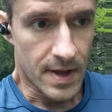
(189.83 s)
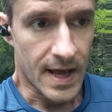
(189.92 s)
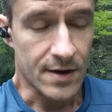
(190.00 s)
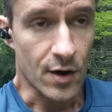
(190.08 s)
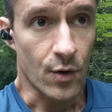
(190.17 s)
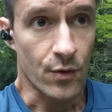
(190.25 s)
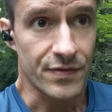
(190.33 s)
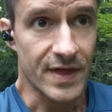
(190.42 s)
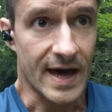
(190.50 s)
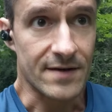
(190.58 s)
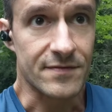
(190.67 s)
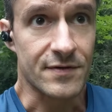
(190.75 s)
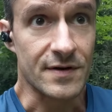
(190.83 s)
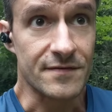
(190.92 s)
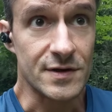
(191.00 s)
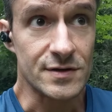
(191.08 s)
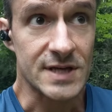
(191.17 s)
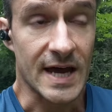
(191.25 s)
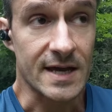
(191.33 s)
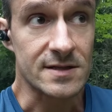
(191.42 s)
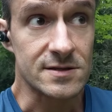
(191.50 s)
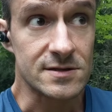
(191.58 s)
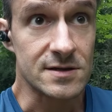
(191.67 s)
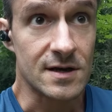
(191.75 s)
And hold that for a few
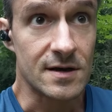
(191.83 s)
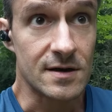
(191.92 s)
seconds.